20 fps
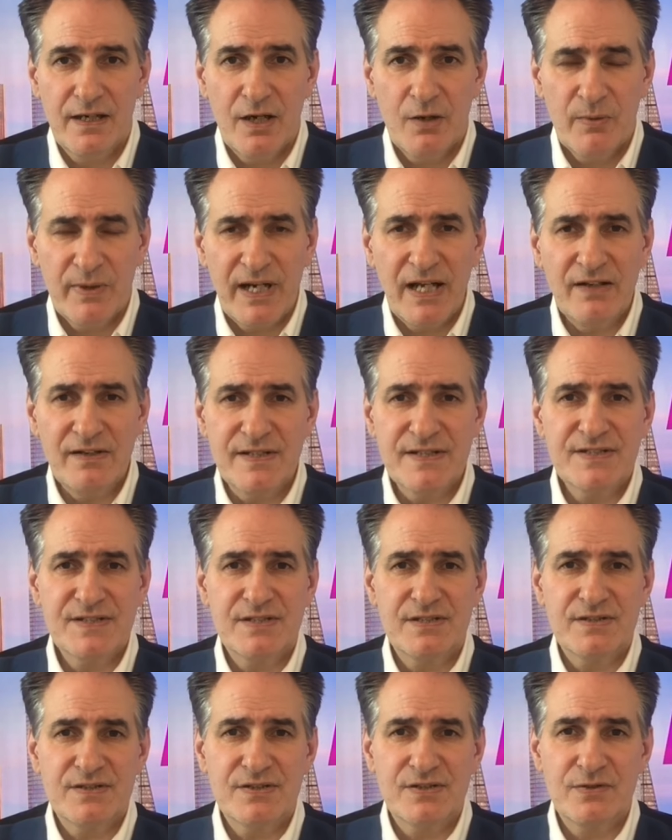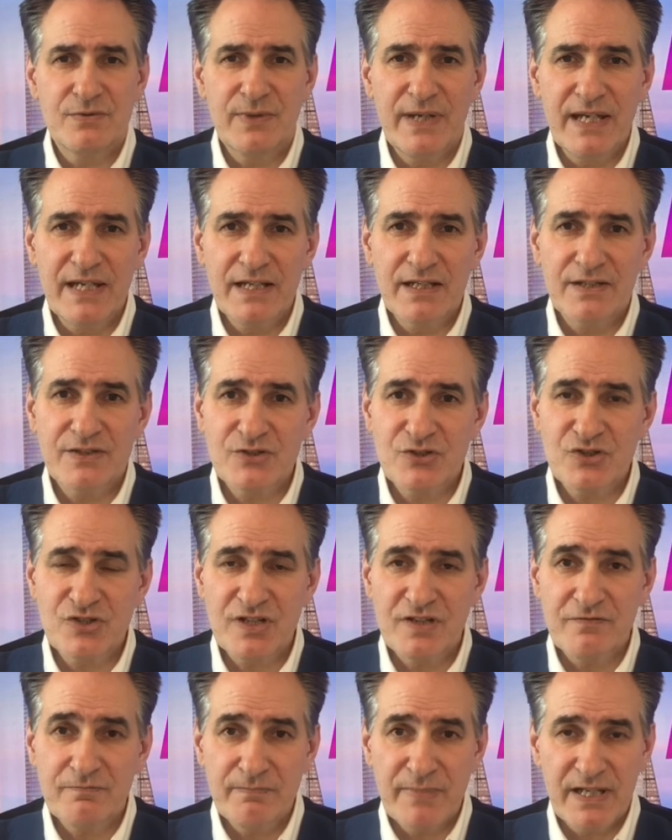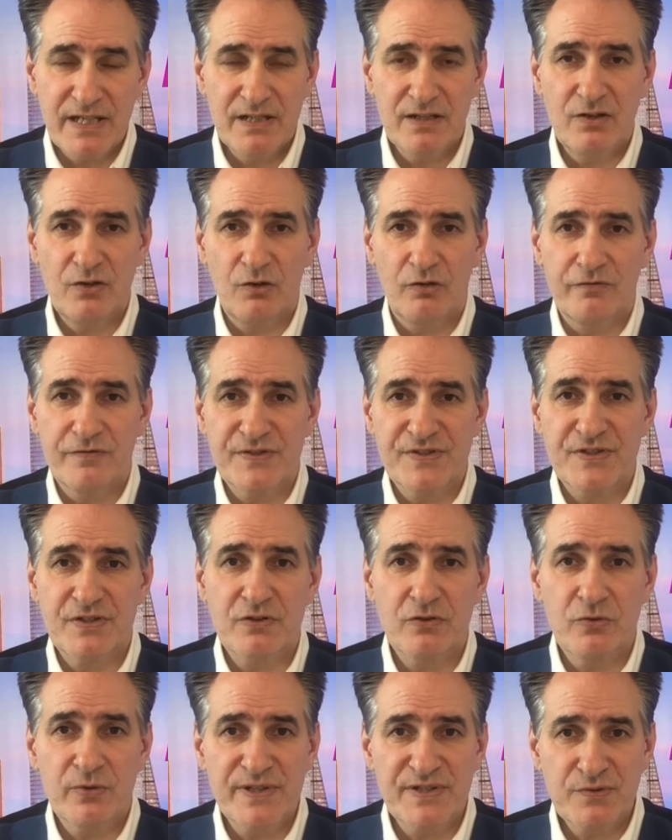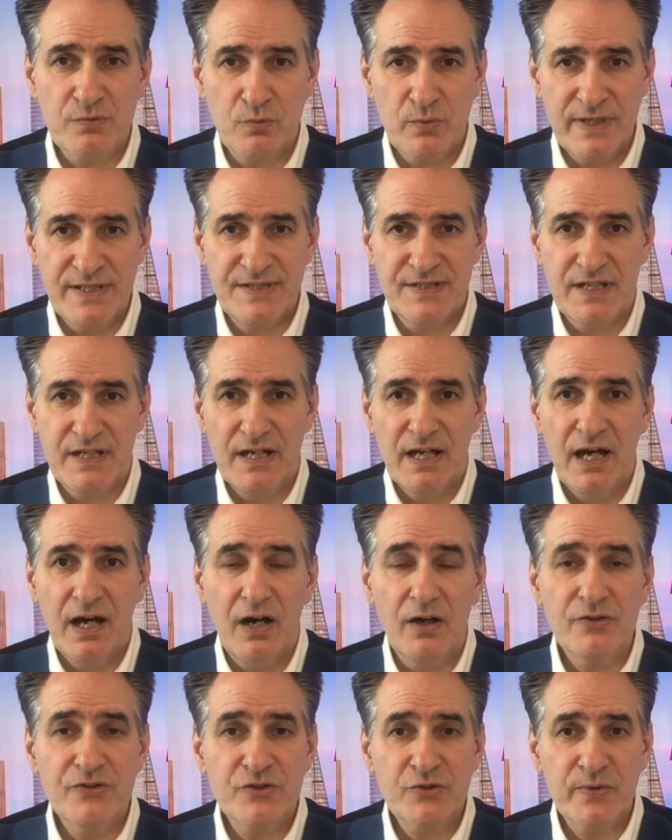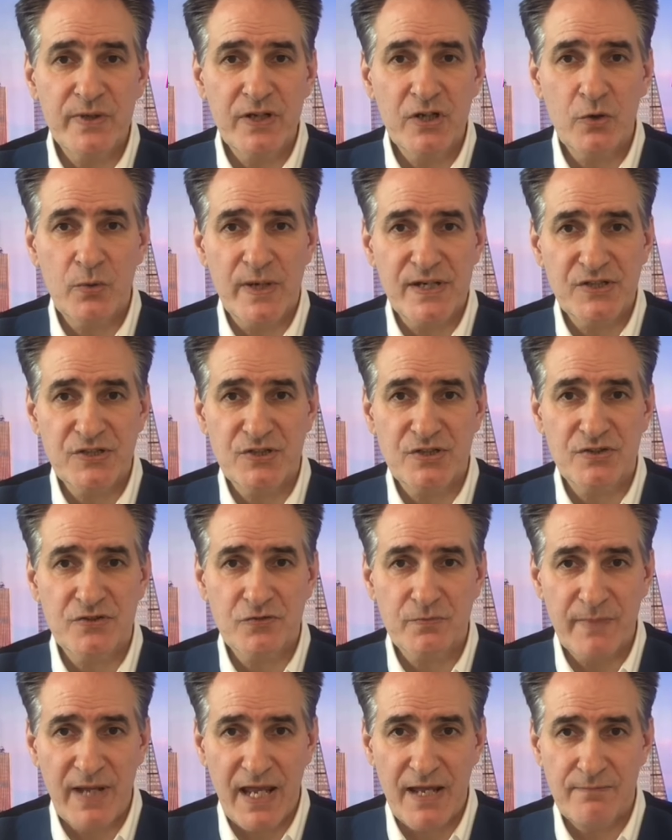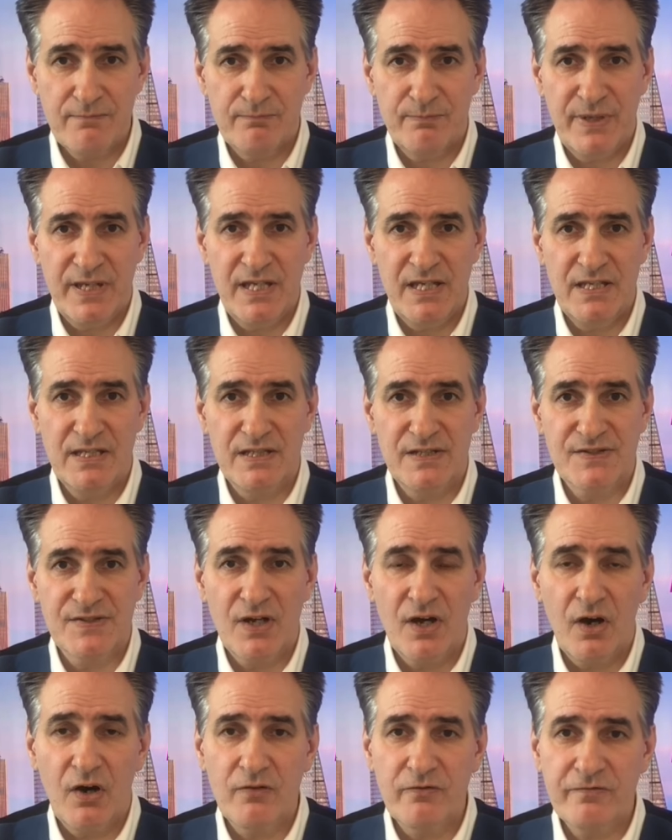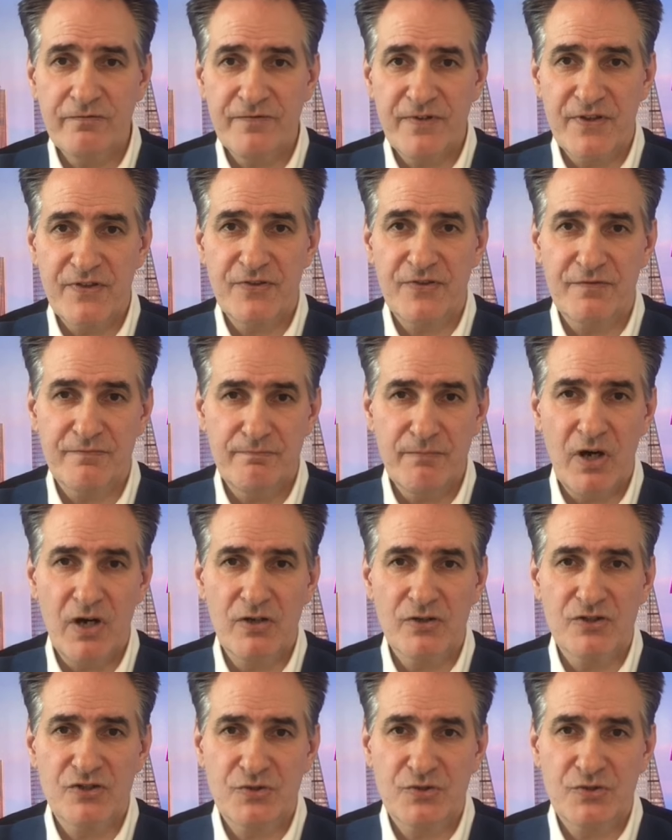We'll now listen to England's Chief Medical Officer Chris Whitty answering questions from MPs on 5th of March